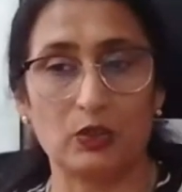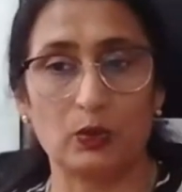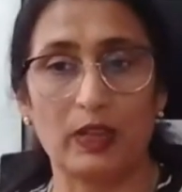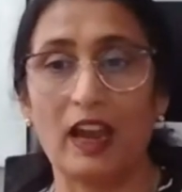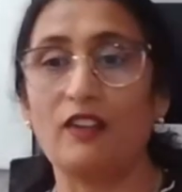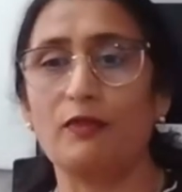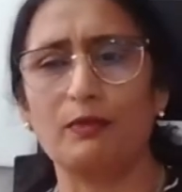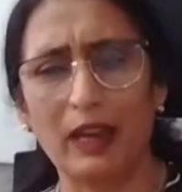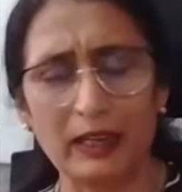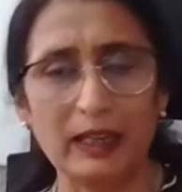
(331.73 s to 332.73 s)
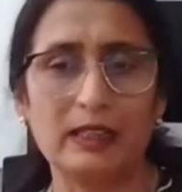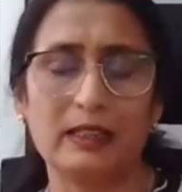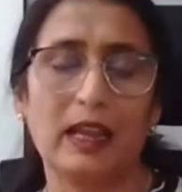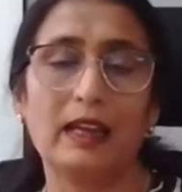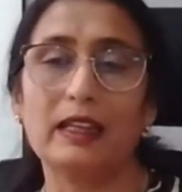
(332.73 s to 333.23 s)
So they have
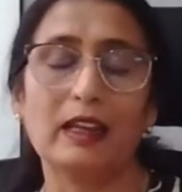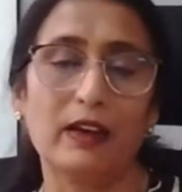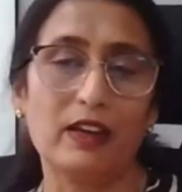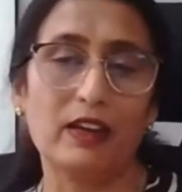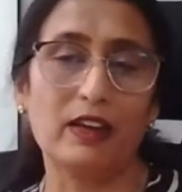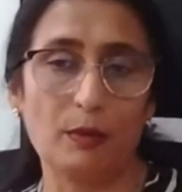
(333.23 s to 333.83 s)
anything ranging